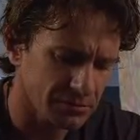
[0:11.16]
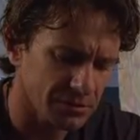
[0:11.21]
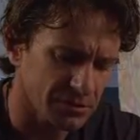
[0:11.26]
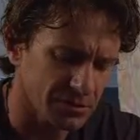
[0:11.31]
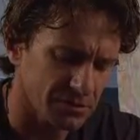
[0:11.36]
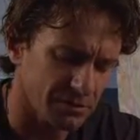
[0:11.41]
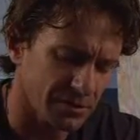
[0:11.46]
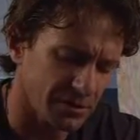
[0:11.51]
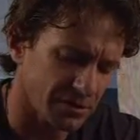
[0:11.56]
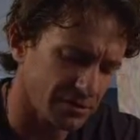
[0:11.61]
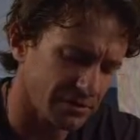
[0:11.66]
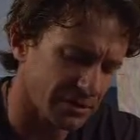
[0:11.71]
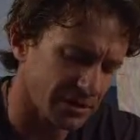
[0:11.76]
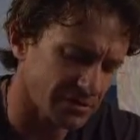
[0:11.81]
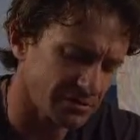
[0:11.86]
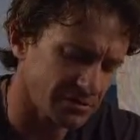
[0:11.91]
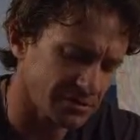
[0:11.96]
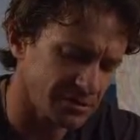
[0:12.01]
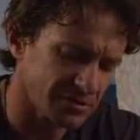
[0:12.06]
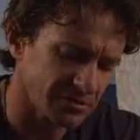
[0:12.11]
So when I got
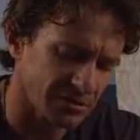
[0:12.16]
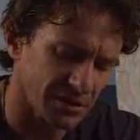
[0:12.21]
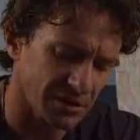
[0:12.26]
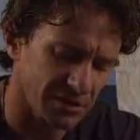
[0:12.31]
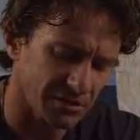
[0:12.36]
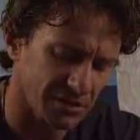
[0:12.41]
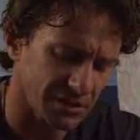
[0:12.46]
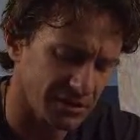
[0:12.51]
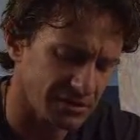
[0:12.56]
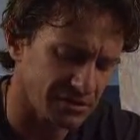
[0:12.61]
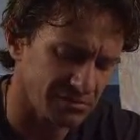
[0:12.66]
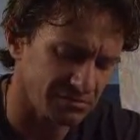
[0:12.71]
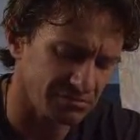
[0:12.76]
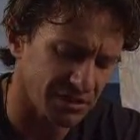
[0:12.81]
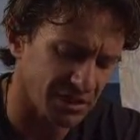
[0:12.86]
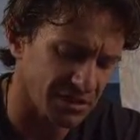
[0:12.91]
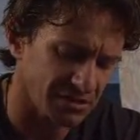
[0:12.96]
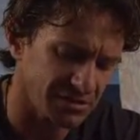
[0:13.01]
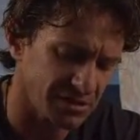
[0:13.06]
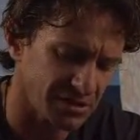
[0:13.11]
back to Australia, I had
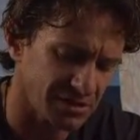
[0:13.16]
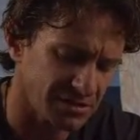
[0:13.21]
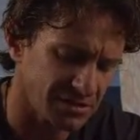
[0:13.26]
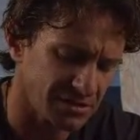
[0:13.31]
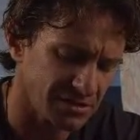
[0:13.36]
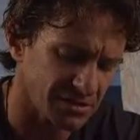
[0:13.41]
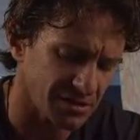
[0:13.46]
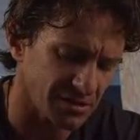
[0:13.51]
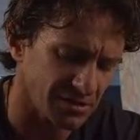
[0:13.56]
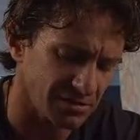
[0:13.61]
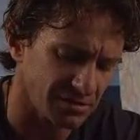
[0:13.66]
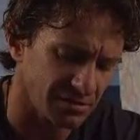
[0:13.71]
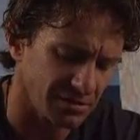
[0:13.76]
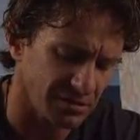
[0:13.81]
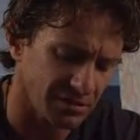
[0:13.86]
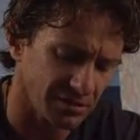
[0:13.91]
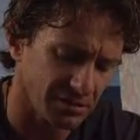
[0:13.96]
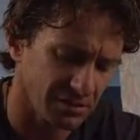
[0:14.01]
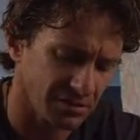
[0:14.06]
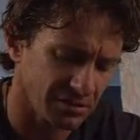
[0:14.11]
some blood tests done.